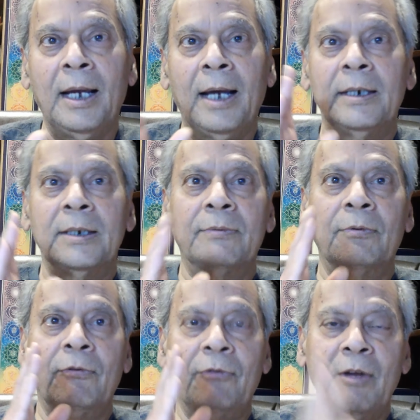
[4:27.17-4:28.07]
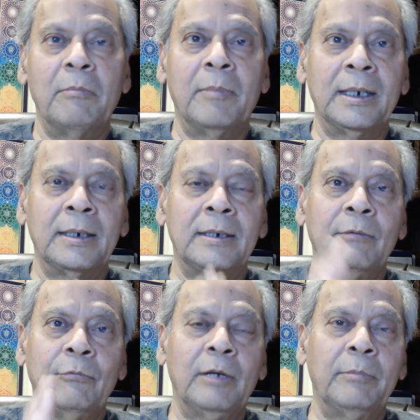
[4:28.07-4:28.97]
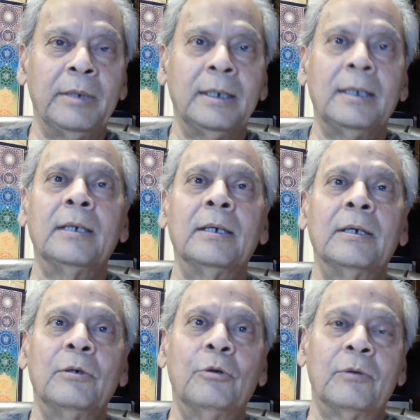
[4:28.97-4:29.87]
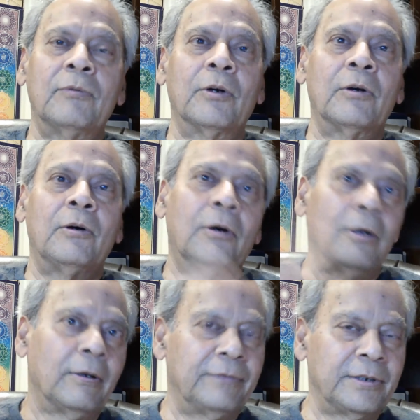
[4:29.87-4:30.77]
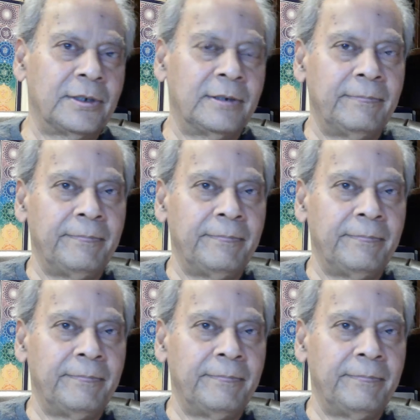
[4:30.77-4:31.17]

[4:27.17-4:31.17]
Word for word: and its fulfillment will be good for all of us.